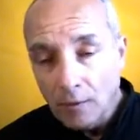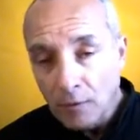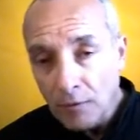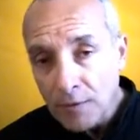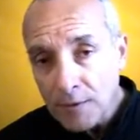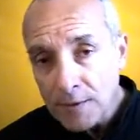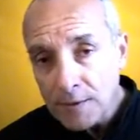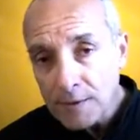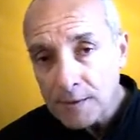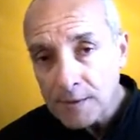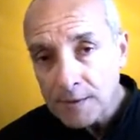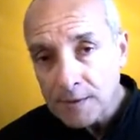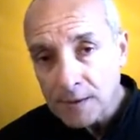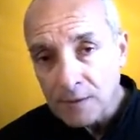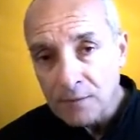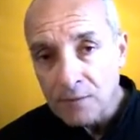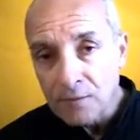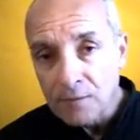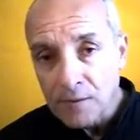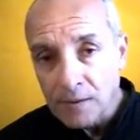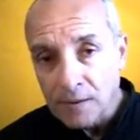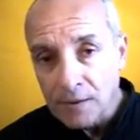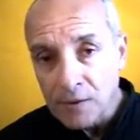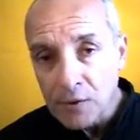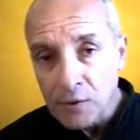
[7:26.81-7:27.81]
This is a
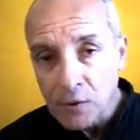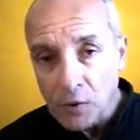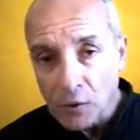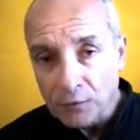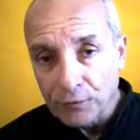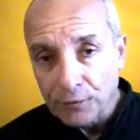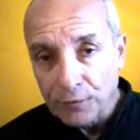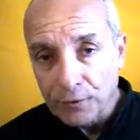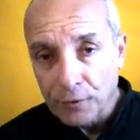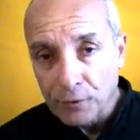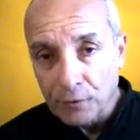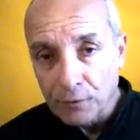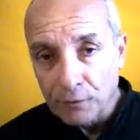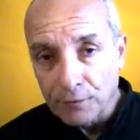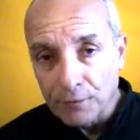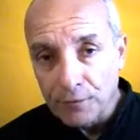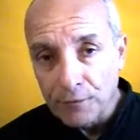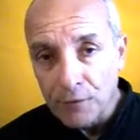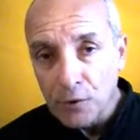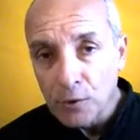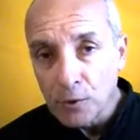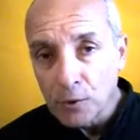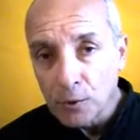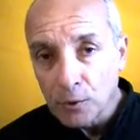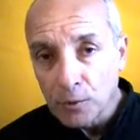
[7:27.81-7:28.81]
philosophical
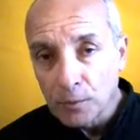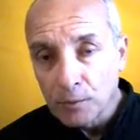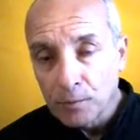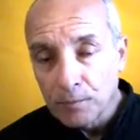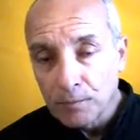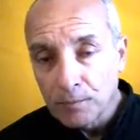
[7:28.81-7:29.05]
view.